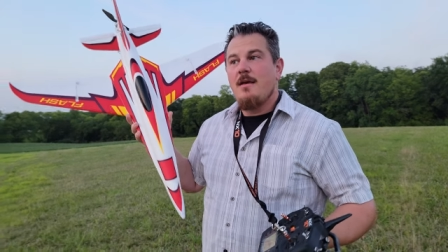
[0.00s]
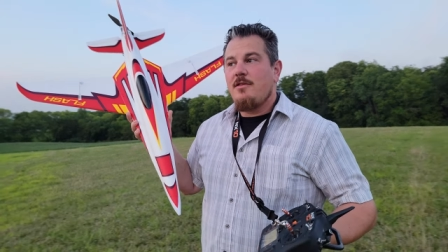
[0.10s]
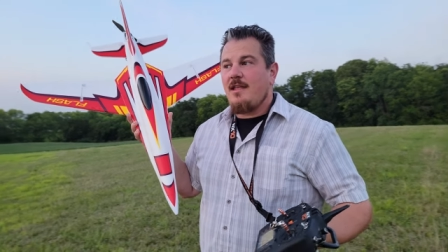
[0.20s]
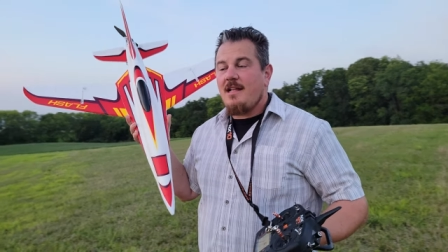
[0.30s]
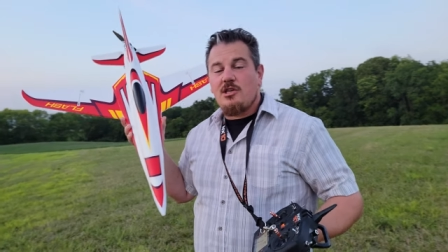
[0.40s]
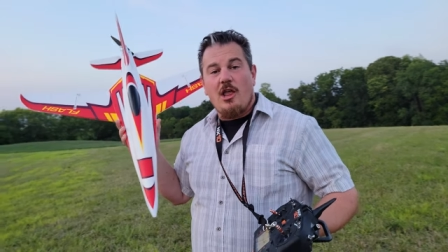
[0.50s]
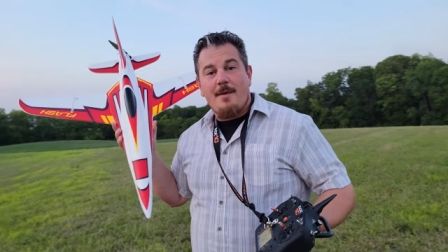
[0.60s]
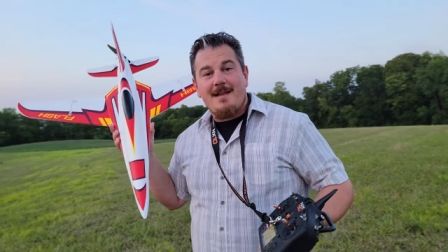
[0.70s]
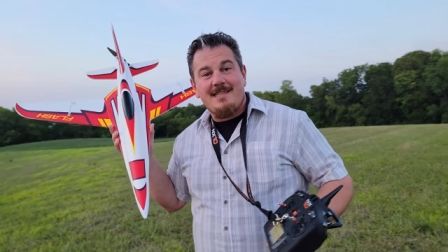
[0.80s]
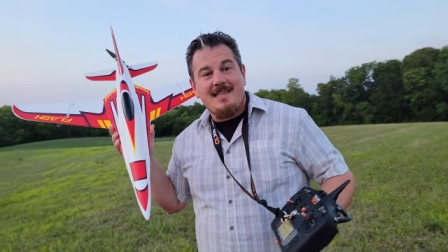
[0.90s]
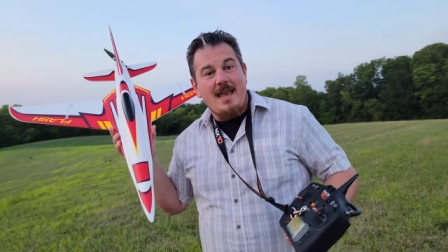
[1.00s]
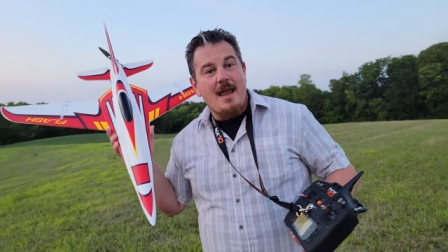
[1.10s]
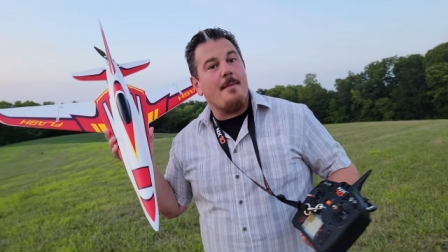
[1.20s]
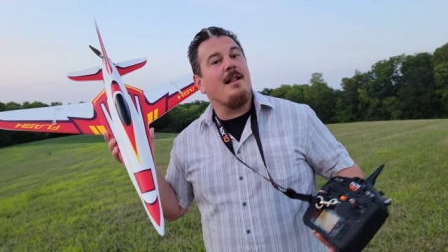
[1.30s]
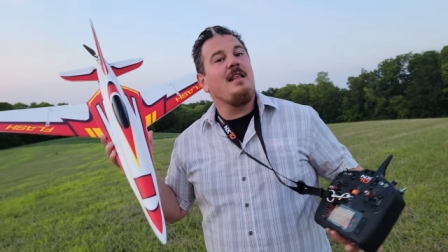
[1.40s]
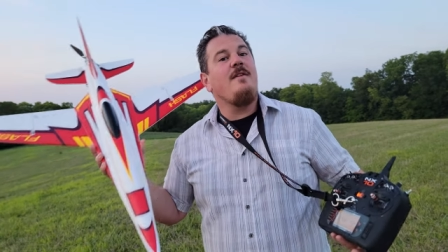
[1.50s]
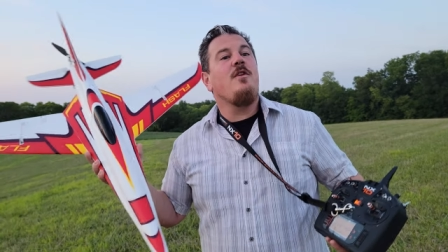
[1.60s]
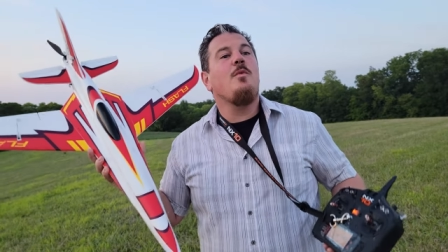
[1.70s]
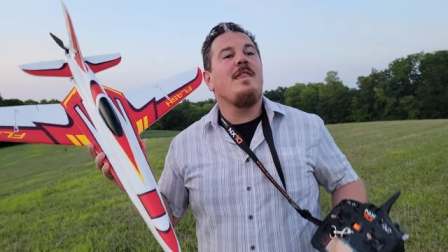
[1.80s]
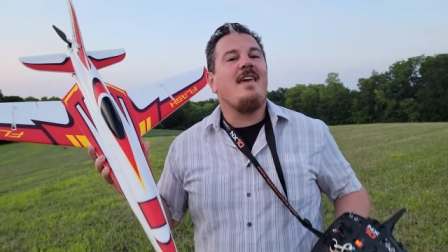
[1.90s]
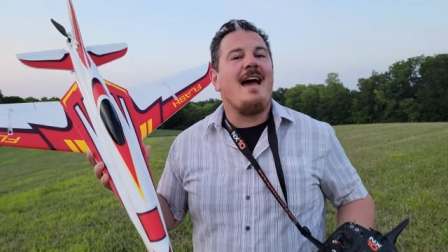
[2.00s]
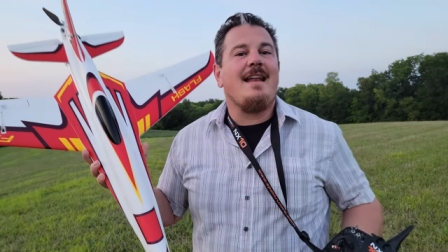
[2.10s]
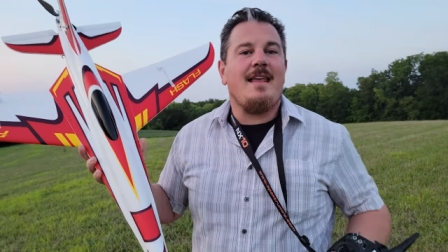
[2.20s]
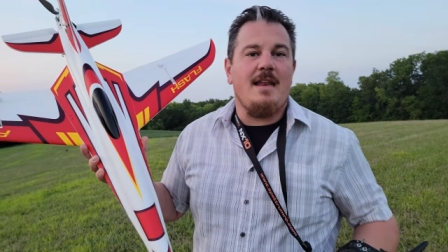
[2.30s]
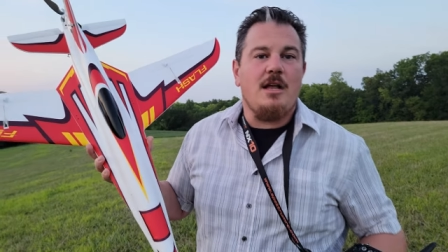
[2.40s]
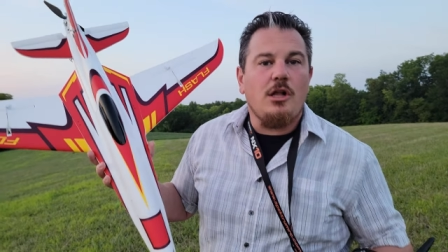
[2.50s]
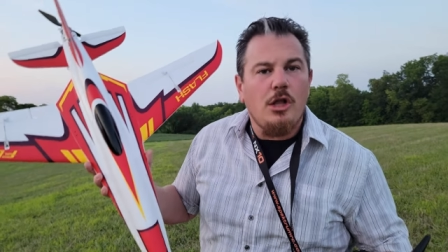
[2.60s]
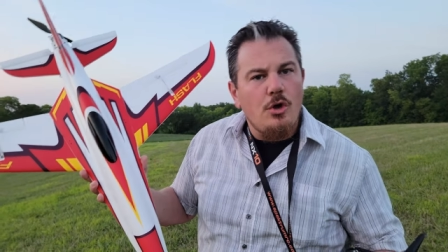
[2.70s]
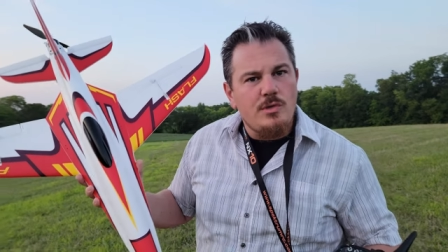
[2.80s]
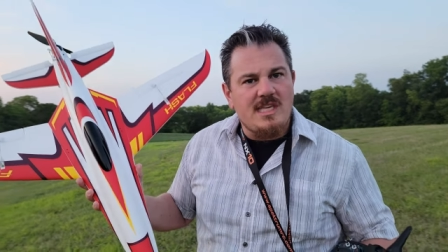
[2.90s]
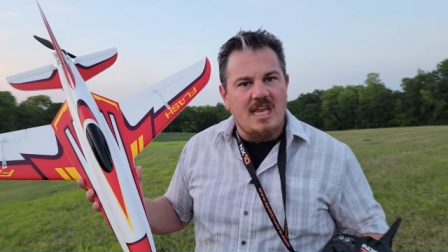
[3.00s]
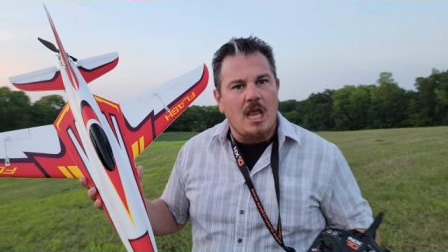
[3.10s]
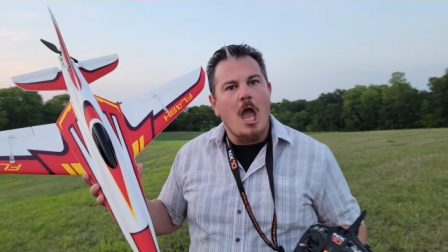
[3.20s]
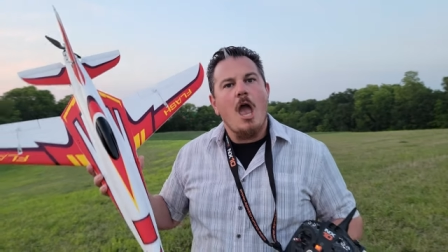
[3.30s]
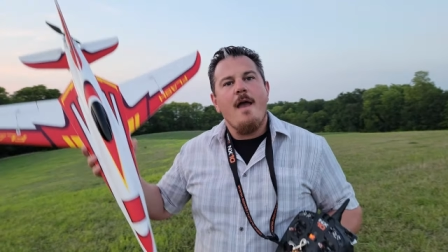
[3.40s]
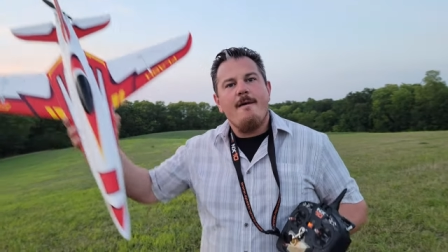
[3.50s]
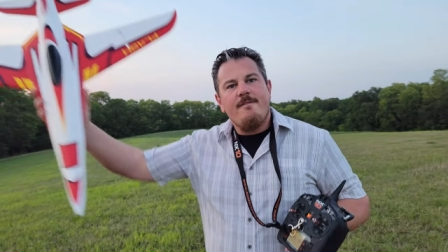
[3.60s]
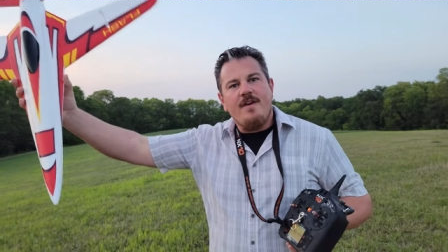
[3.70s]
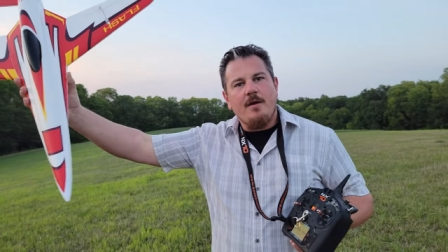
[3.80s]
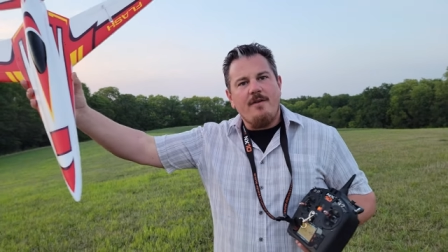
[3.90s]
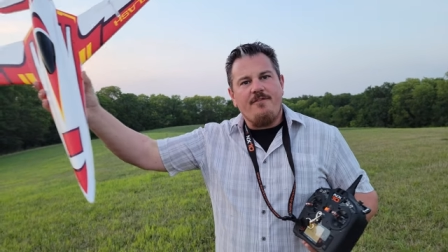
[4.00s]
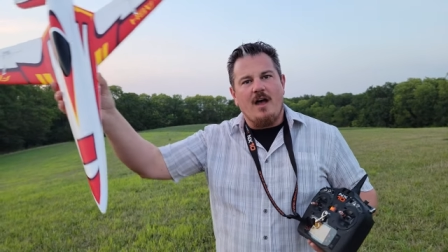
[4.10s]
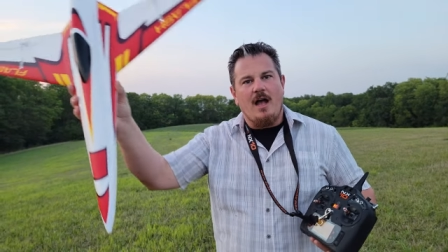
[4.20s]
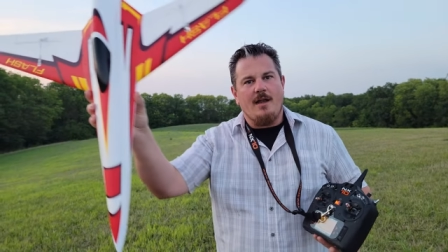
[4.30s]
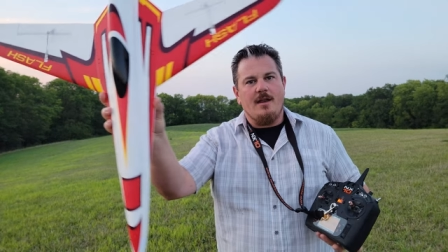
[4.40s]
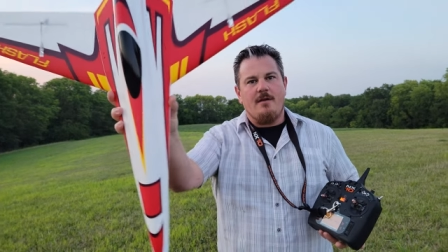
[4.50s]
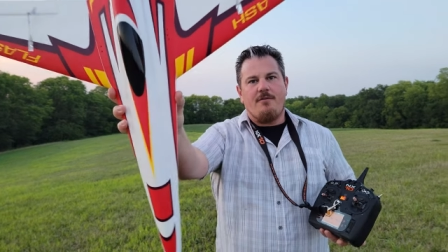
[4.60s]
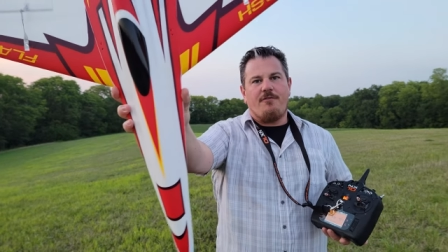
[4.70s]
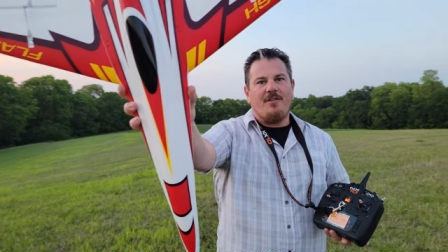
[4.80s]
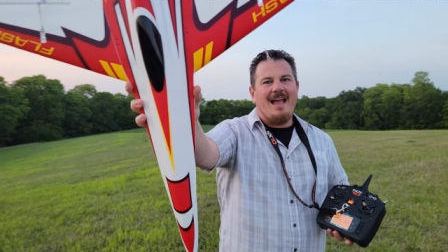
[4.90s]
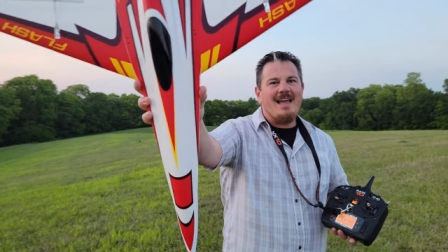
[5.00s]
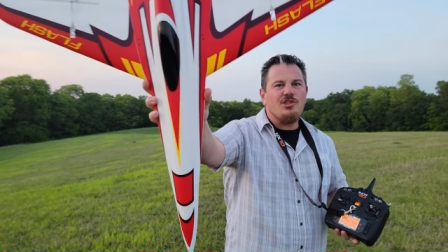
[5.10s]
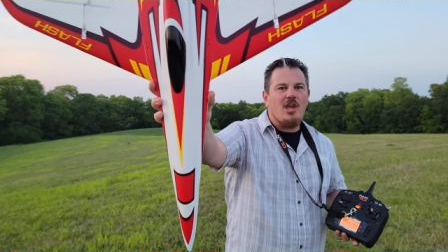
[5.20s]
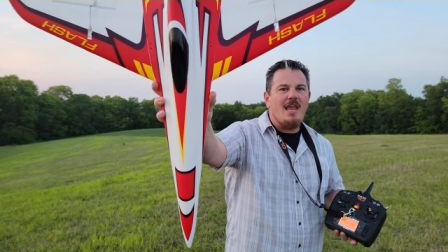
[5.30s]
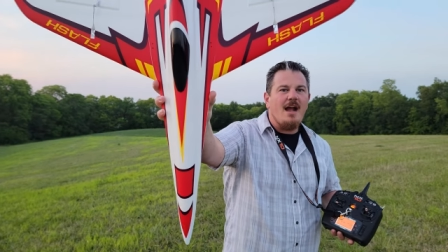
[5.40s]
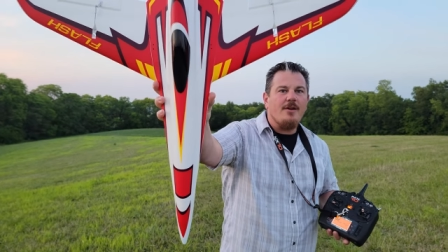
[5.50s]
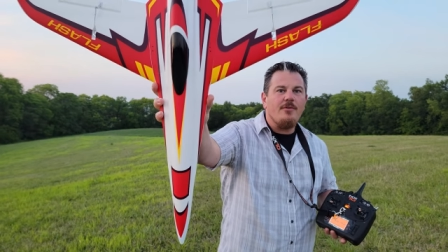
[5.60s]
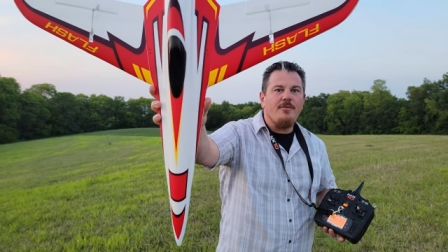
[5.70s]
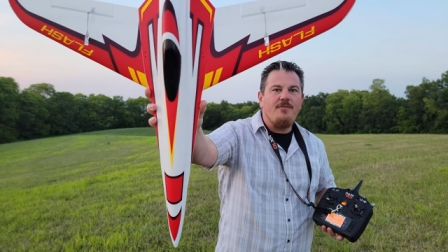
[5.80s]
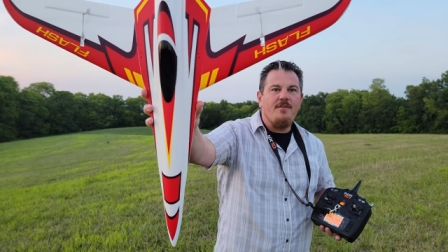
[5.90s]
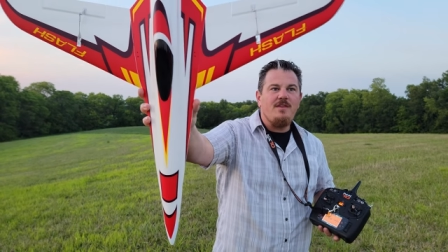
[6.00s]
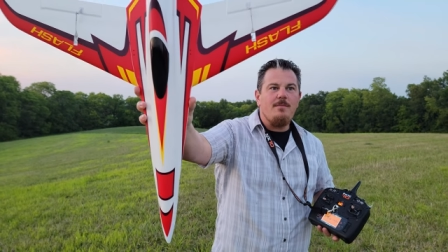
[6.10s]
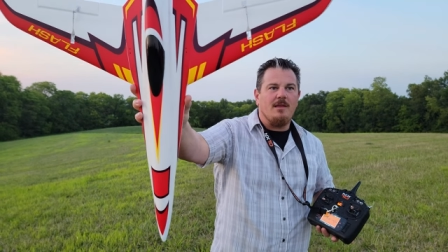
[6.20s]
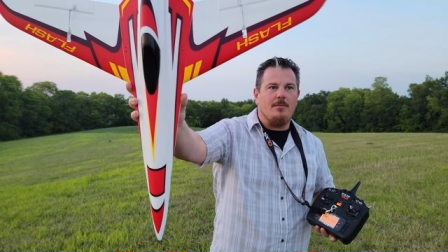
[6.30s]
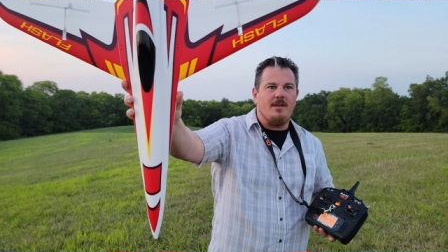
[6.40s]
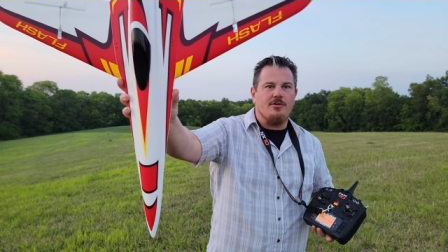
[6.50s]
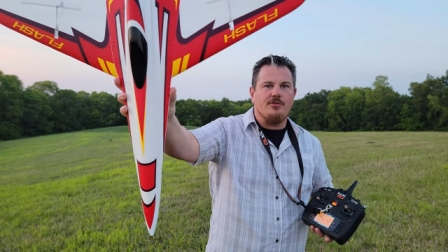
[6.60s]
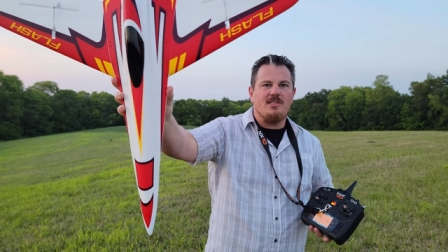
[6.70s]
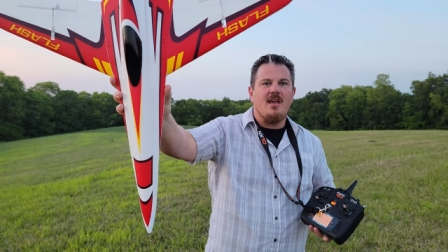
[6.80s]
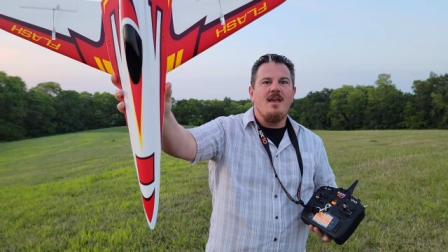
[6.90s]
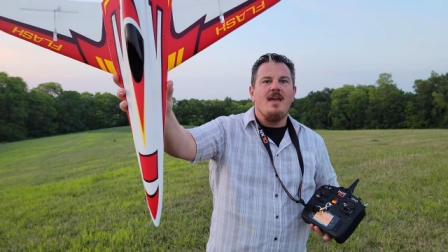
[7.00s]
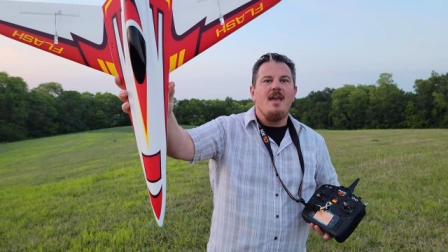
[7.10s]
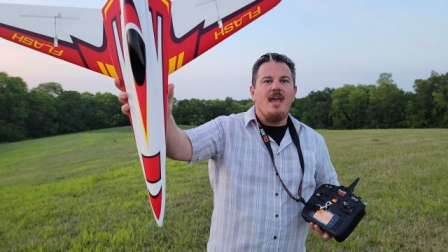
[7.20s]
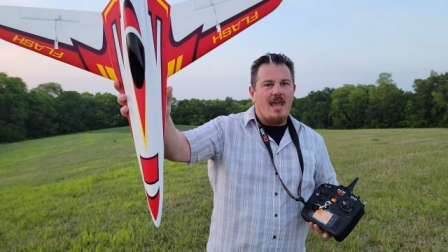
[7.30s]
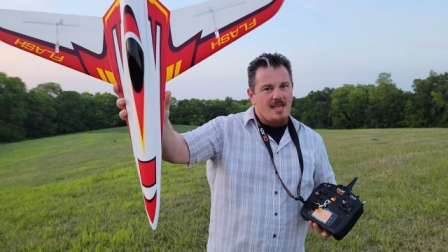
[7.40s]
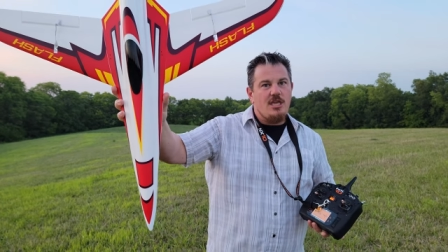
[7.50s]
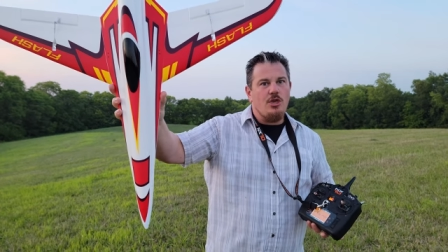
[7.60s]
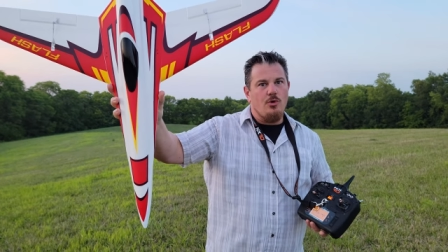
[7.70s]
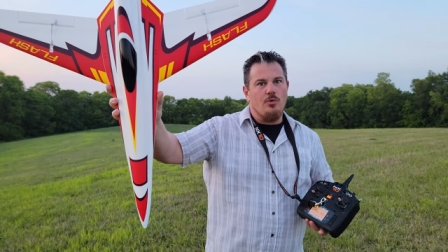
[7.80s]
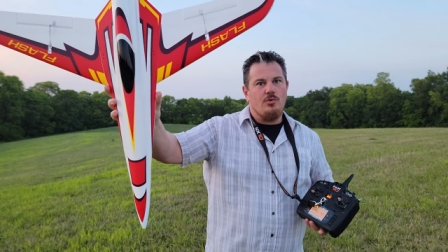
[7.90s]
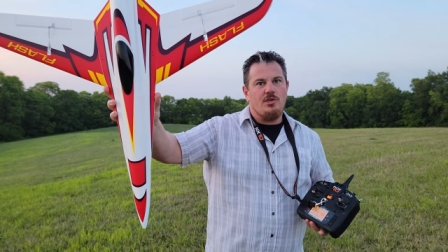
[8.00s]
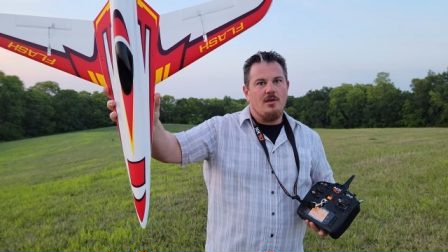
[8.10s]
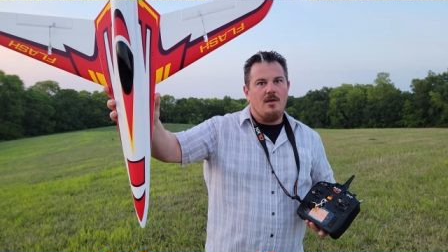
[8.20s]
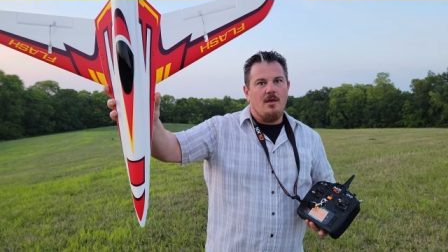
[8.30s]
So that's all I'm gonna say. I'm gonna leave you with that. And in closing, very fun flash 850 millimeters, a huge,